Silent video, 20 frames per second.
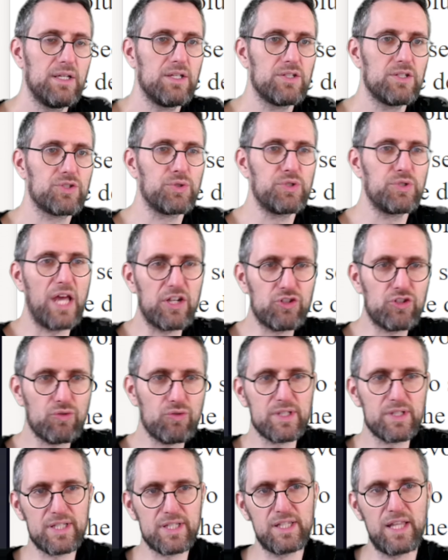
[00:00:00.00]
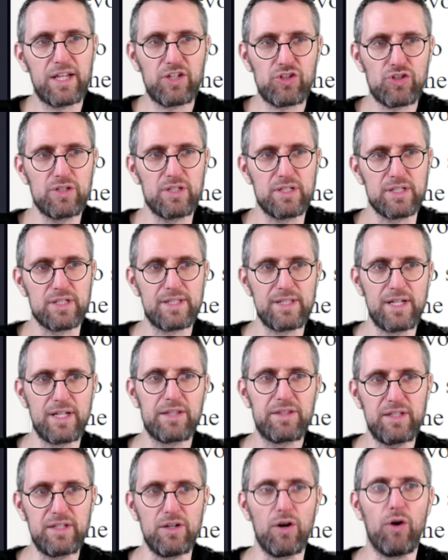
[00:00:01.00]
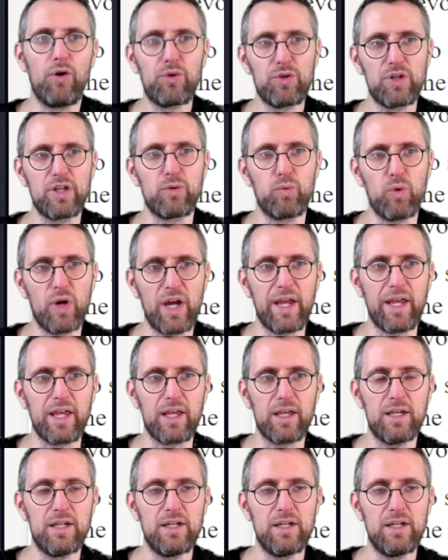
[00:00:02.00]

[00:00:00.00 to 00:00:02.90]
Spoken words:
So natural selection is not the only way